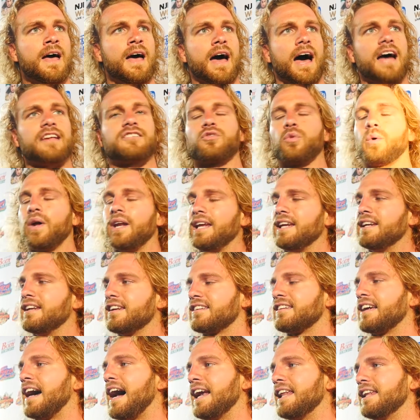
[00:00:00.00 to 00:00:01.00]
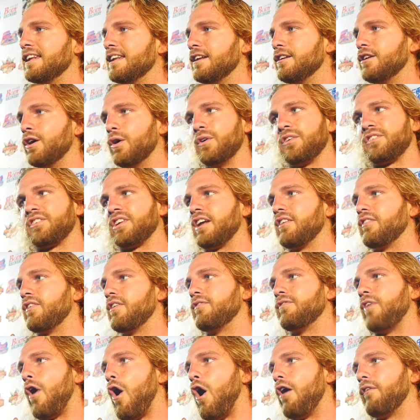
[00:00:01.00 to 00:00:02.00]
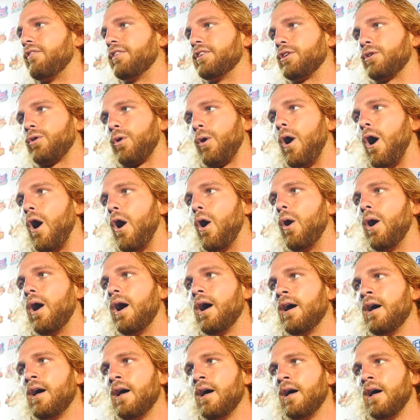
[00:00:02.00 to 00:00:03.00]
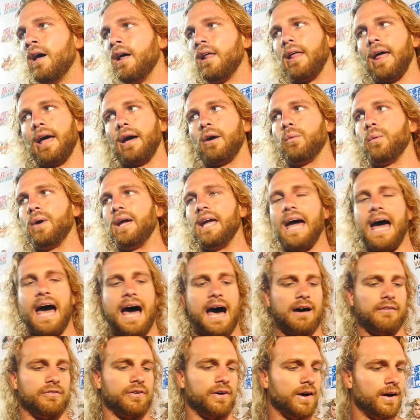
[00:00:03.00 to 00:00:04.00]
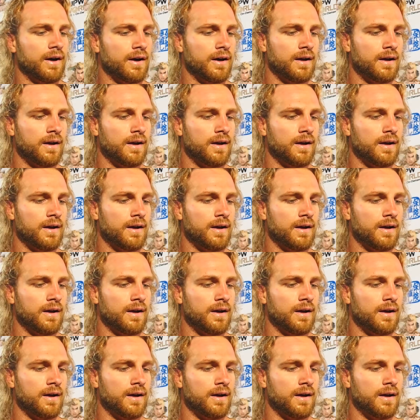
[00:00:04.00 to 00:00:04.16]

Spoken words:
That's what he decided to do instead of evolve and grow like we have.